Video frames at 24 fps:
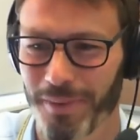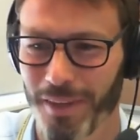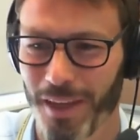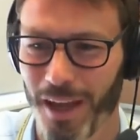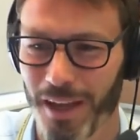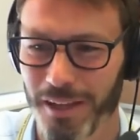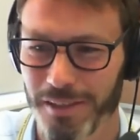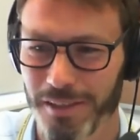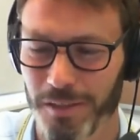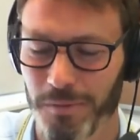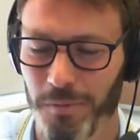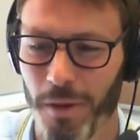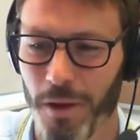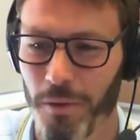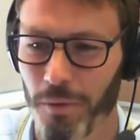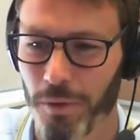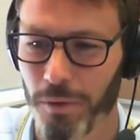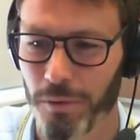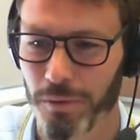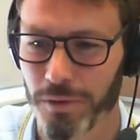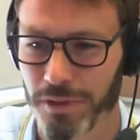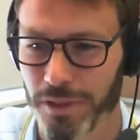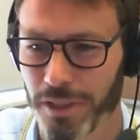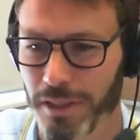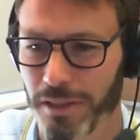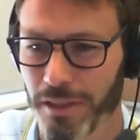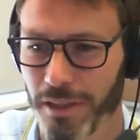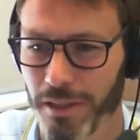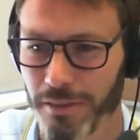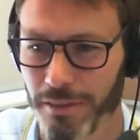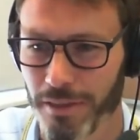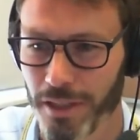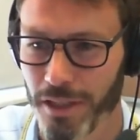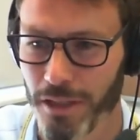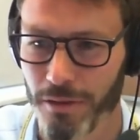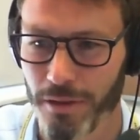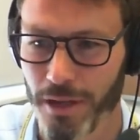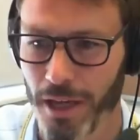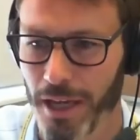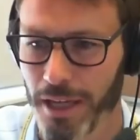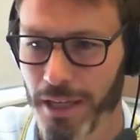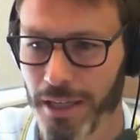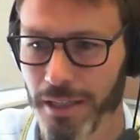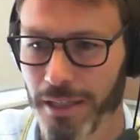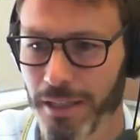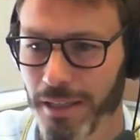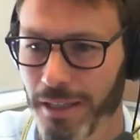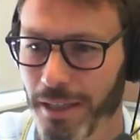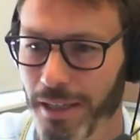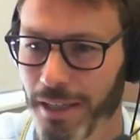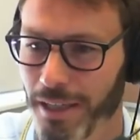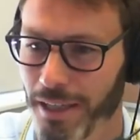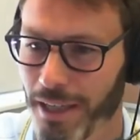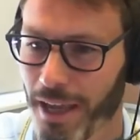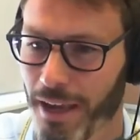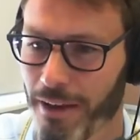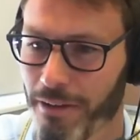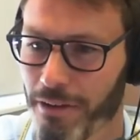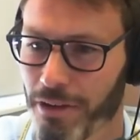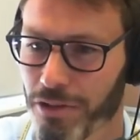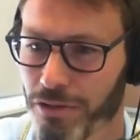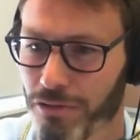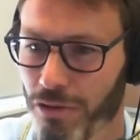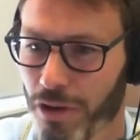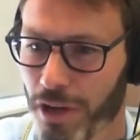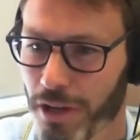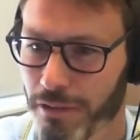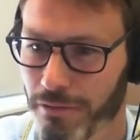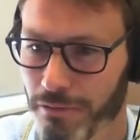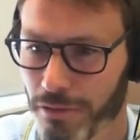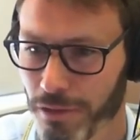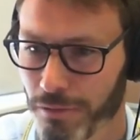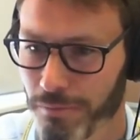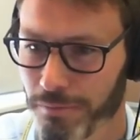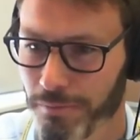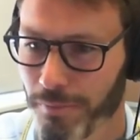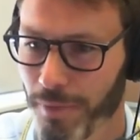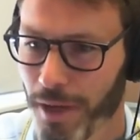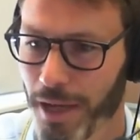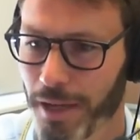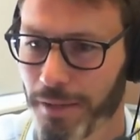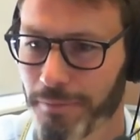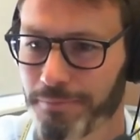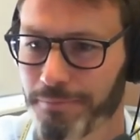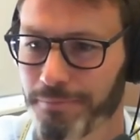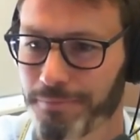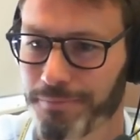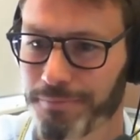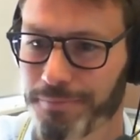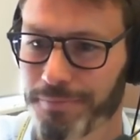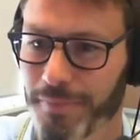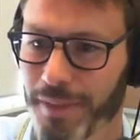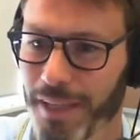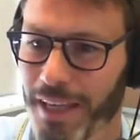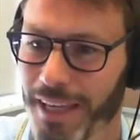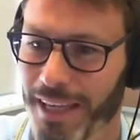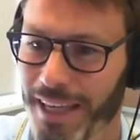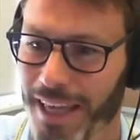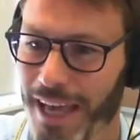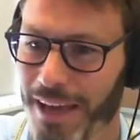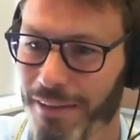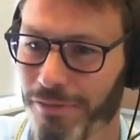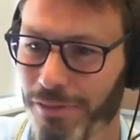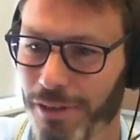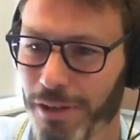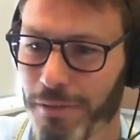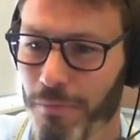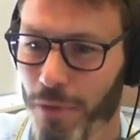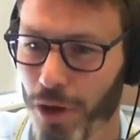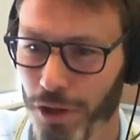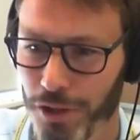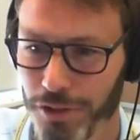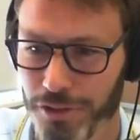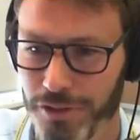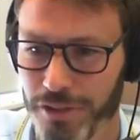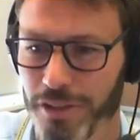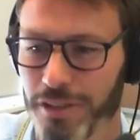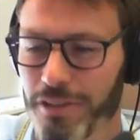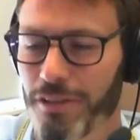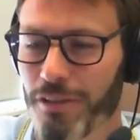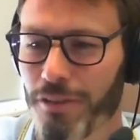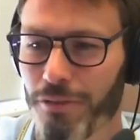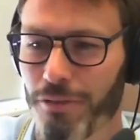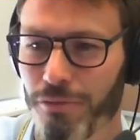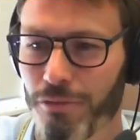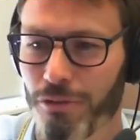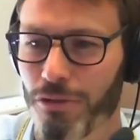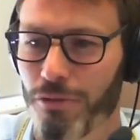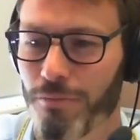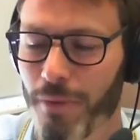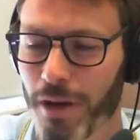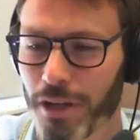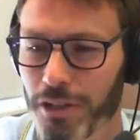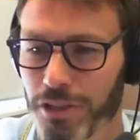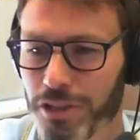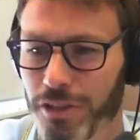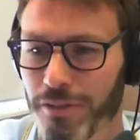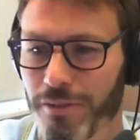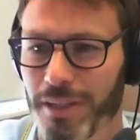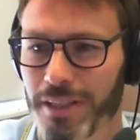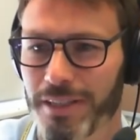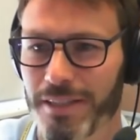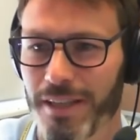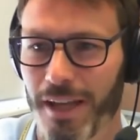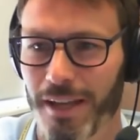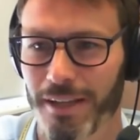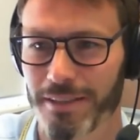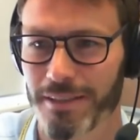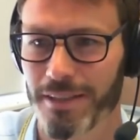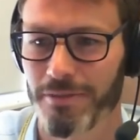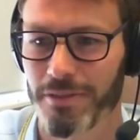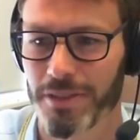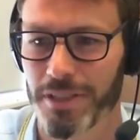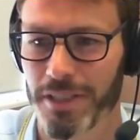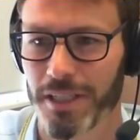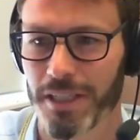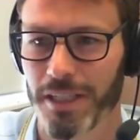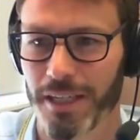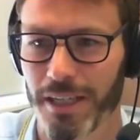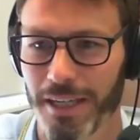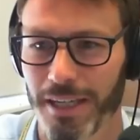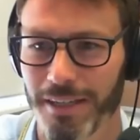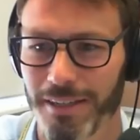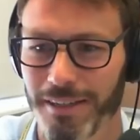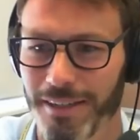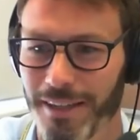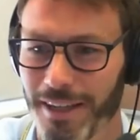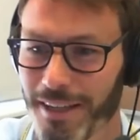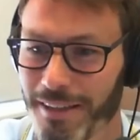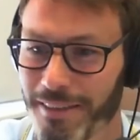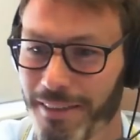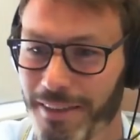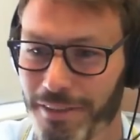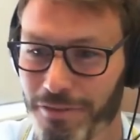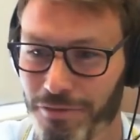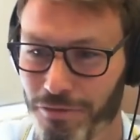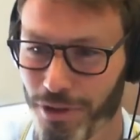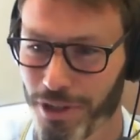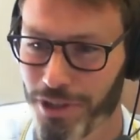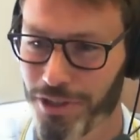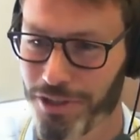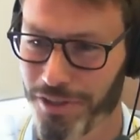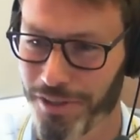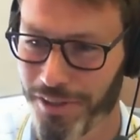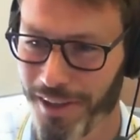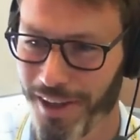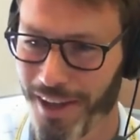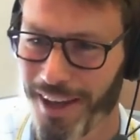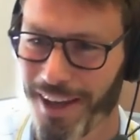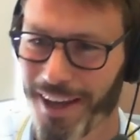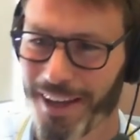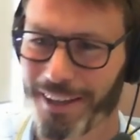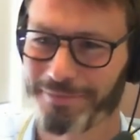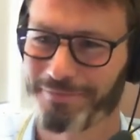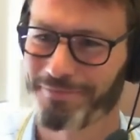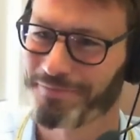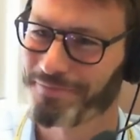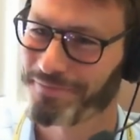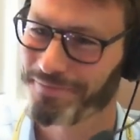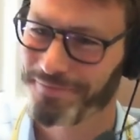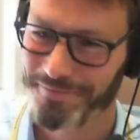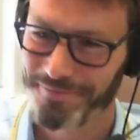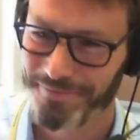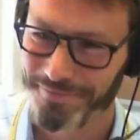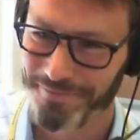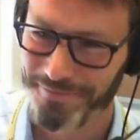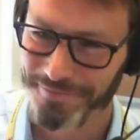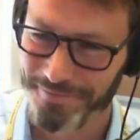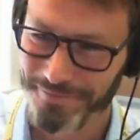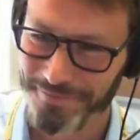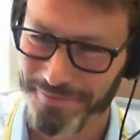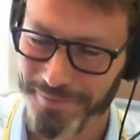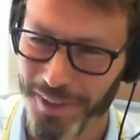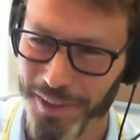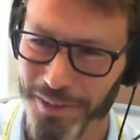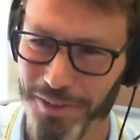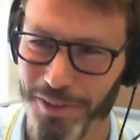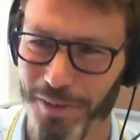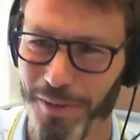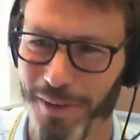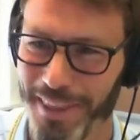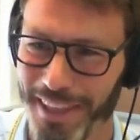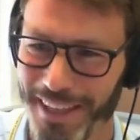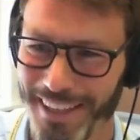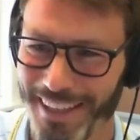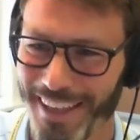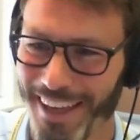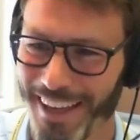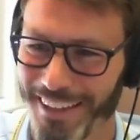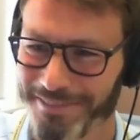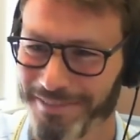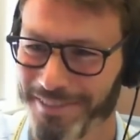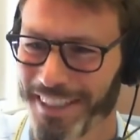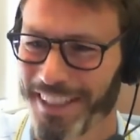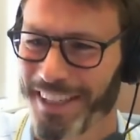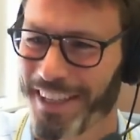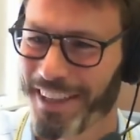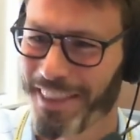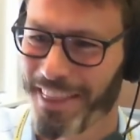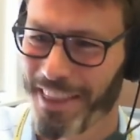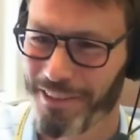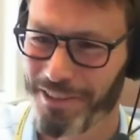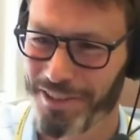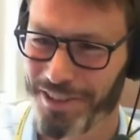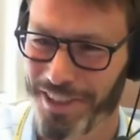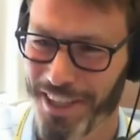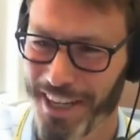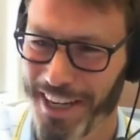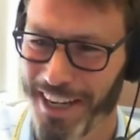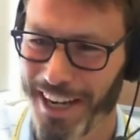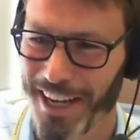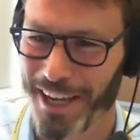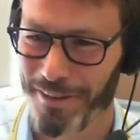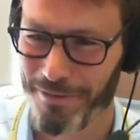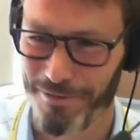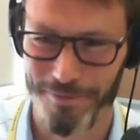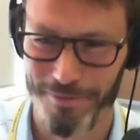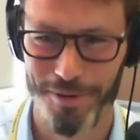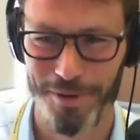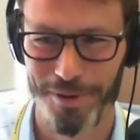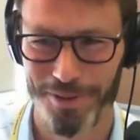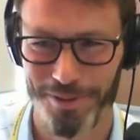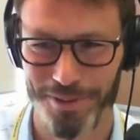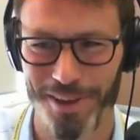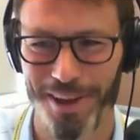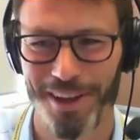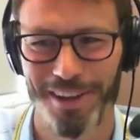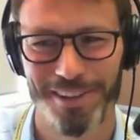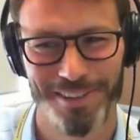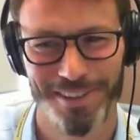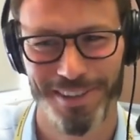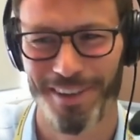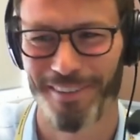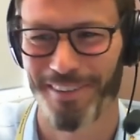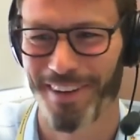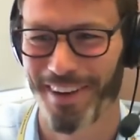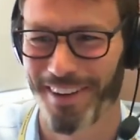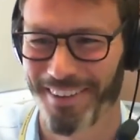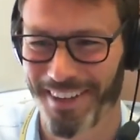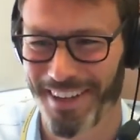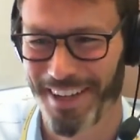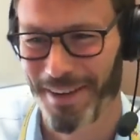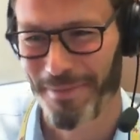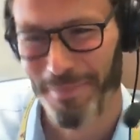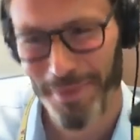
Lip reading: I suspect we will see that the UK carrier strike group carefully monitored through much of its activity in this region. So I think, there is signalling from all sides going on here,